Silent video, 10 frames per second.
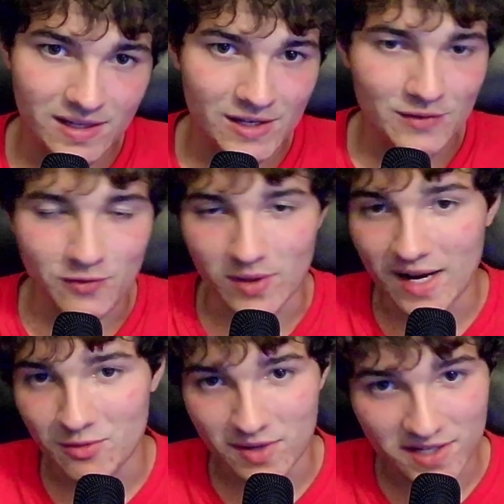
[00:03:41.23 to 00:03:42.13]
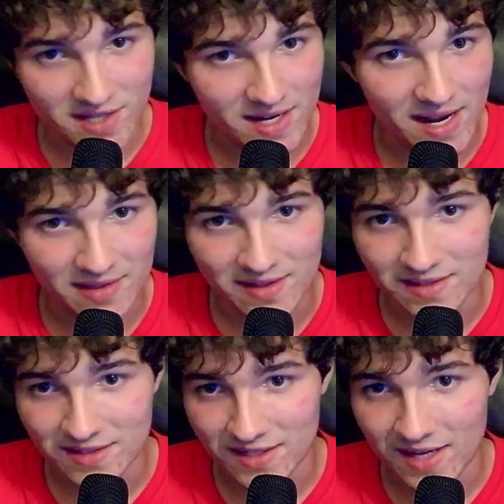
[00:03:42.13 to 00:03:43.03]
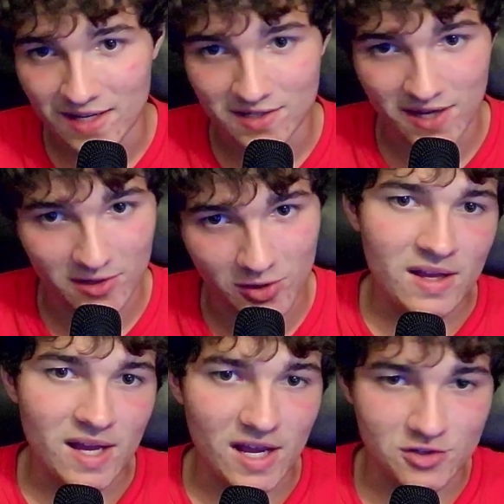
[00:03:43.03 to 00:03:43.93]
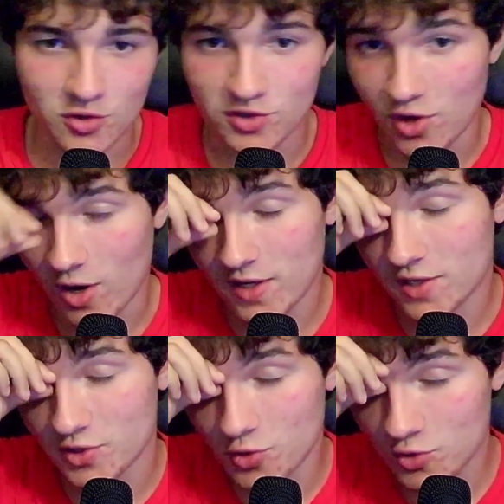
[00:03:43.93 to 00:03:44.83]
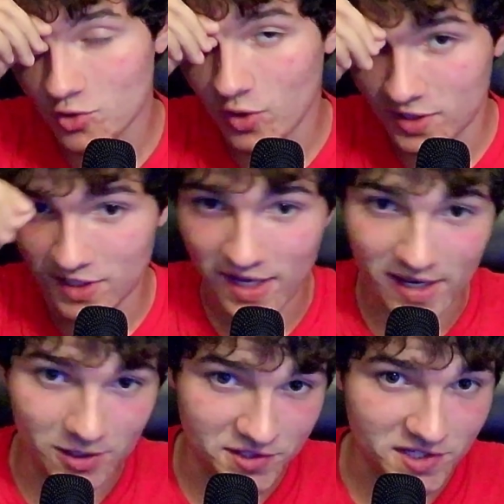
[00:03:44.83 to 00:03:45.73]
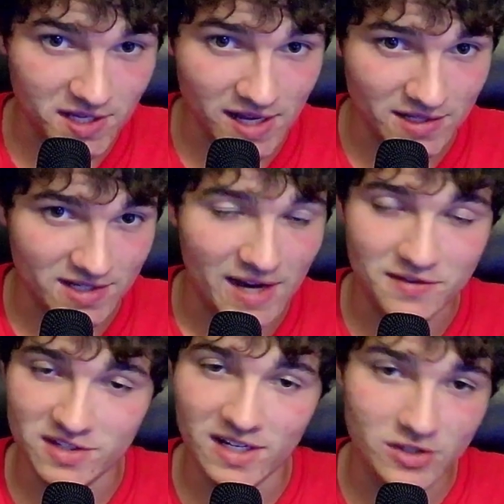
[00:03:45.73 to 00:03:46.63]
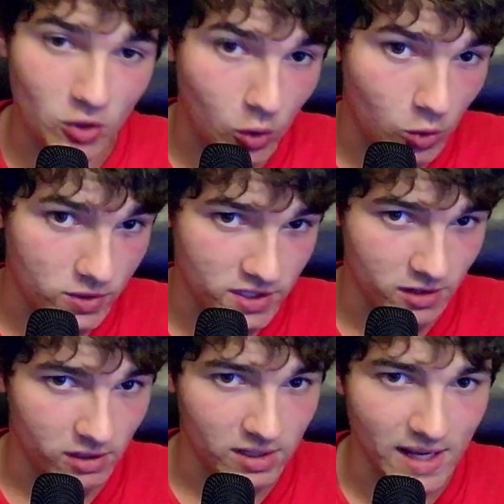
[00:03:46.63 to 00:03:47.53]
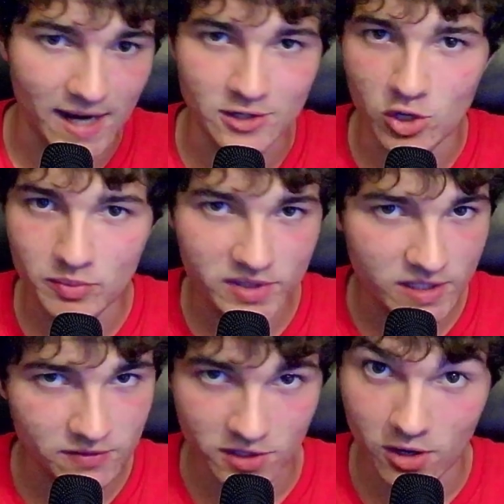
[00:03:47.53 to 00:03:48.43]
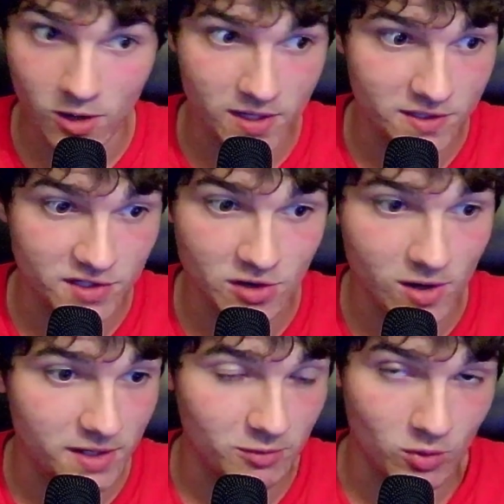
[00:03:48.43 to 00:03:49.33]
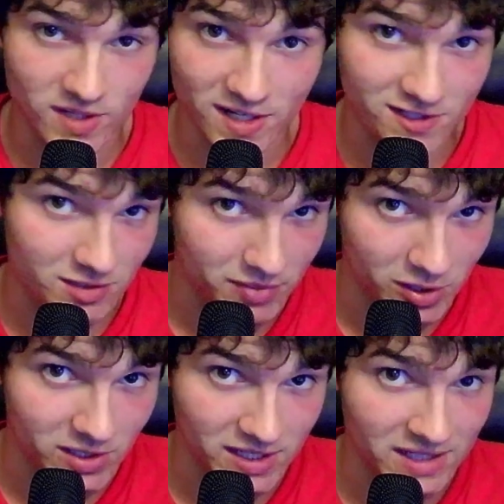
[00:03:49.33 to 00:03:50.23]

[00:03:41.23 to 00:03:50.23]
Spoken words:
For that reason, I think the Yankees got to go. Astros Guardians, who's going to the ALCS? I've said it the whole year. I don't believe in the Guardians' starting rotation ability,